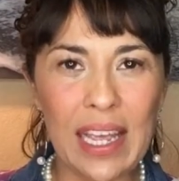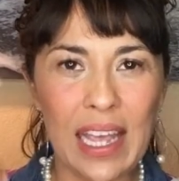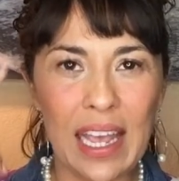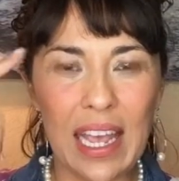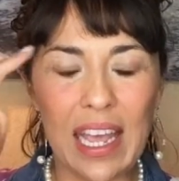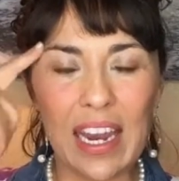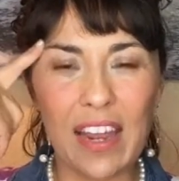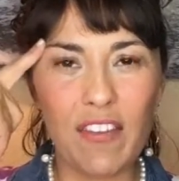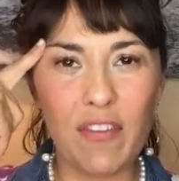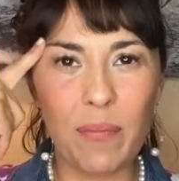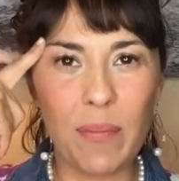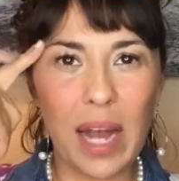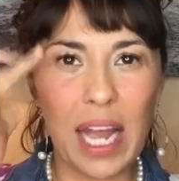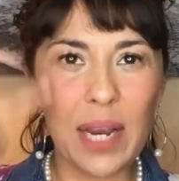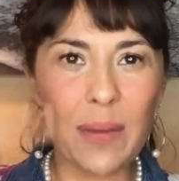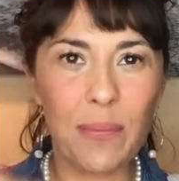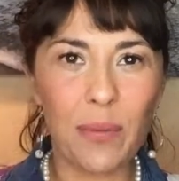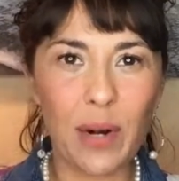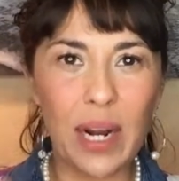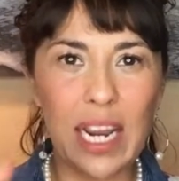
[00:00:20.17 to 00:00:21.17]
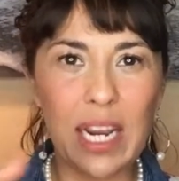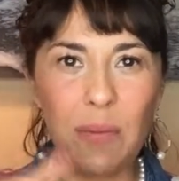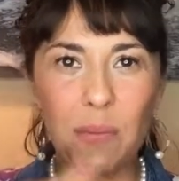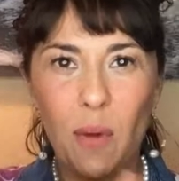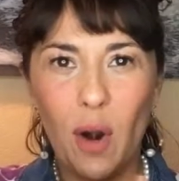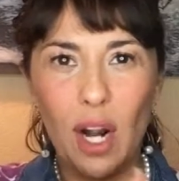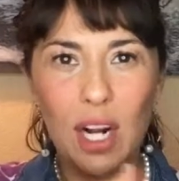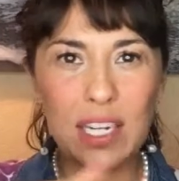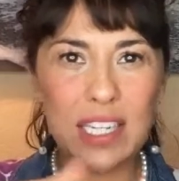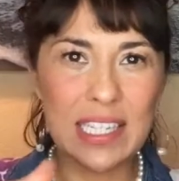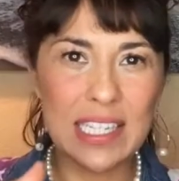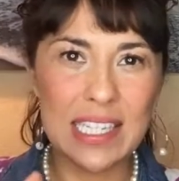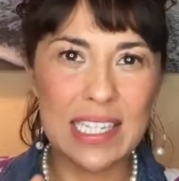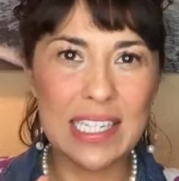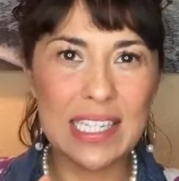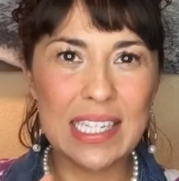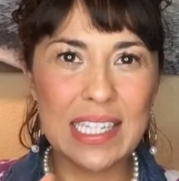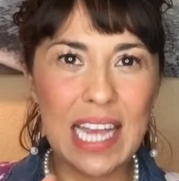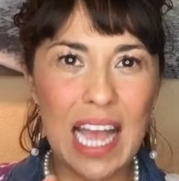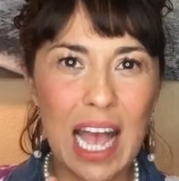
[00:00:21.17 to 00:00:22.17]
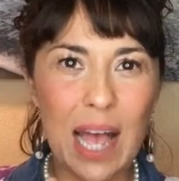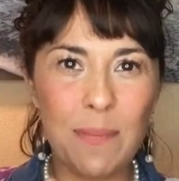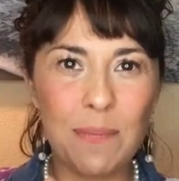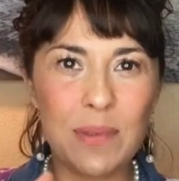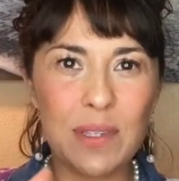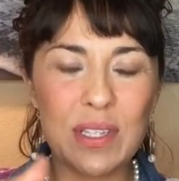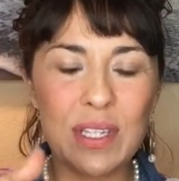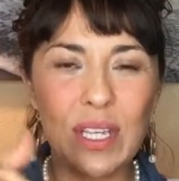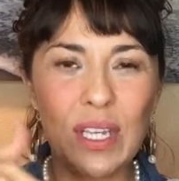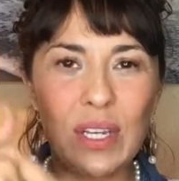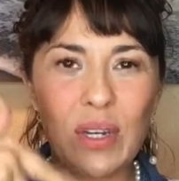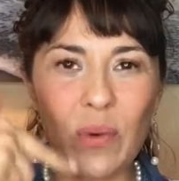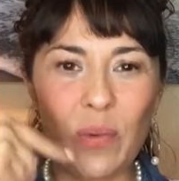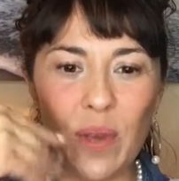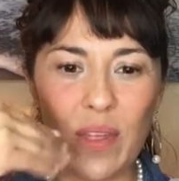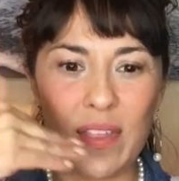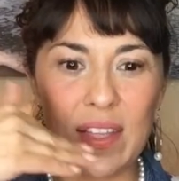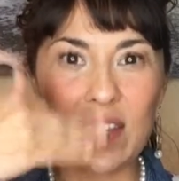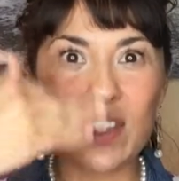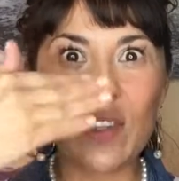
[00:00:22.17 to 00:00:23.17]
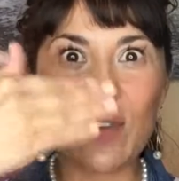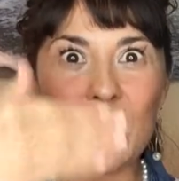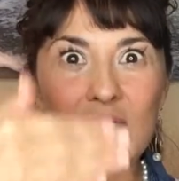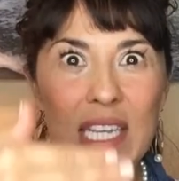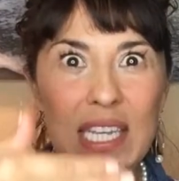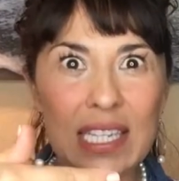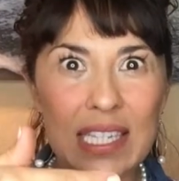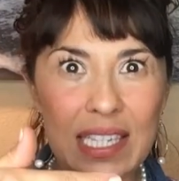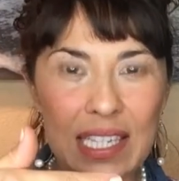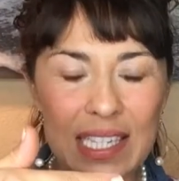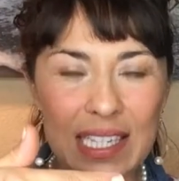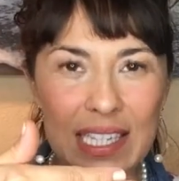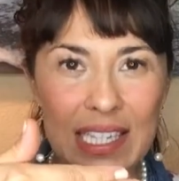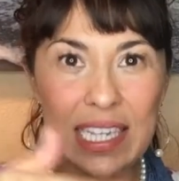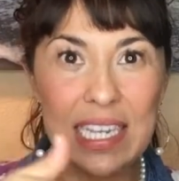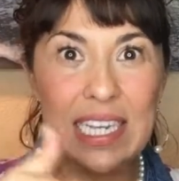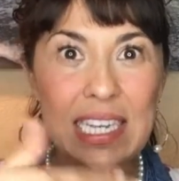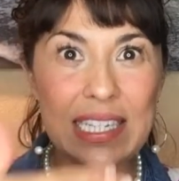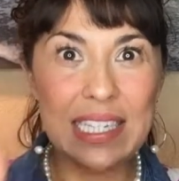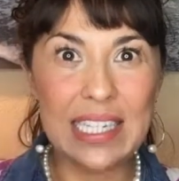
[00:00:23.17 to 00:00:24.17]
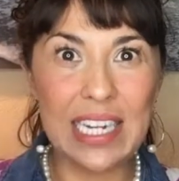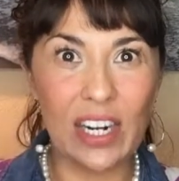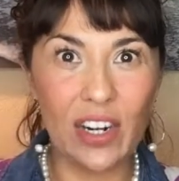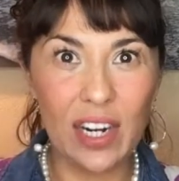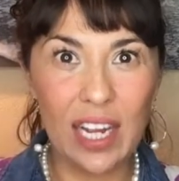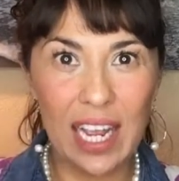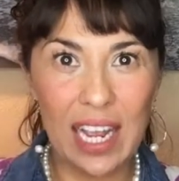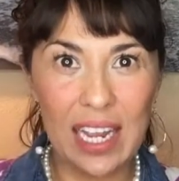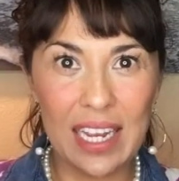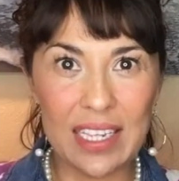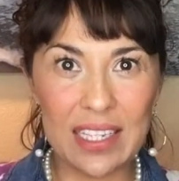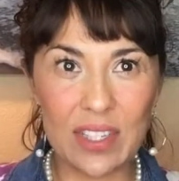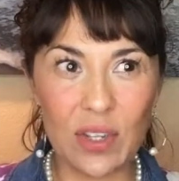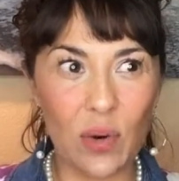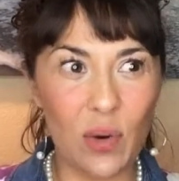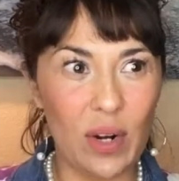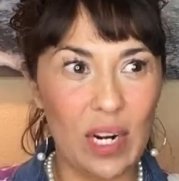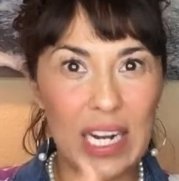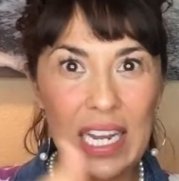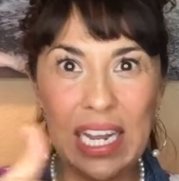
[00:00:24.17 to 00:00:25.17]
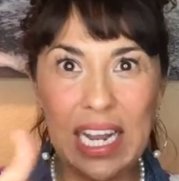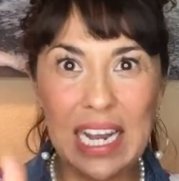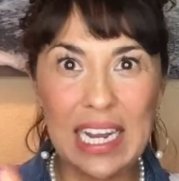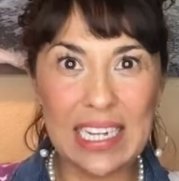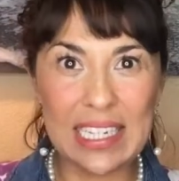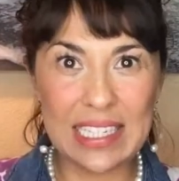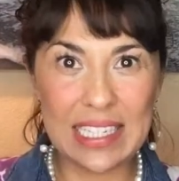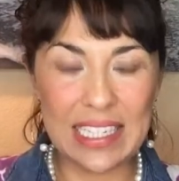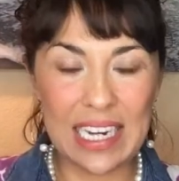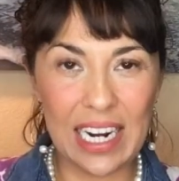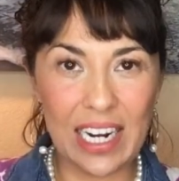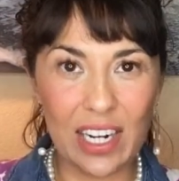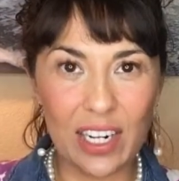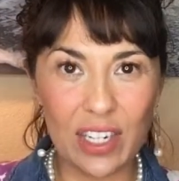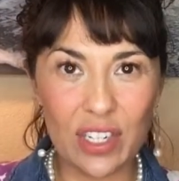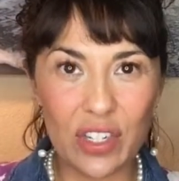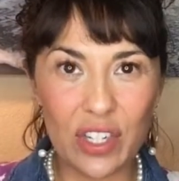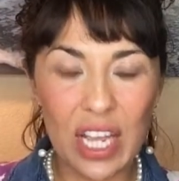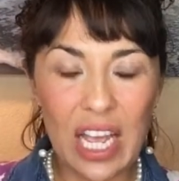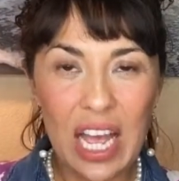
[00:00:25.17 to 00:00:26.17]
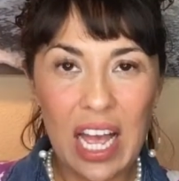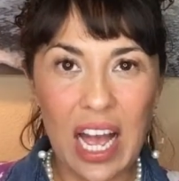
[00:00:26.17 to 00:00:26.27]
And if my brain marks the steps with as soon as I see a staircase or any kind of stairs,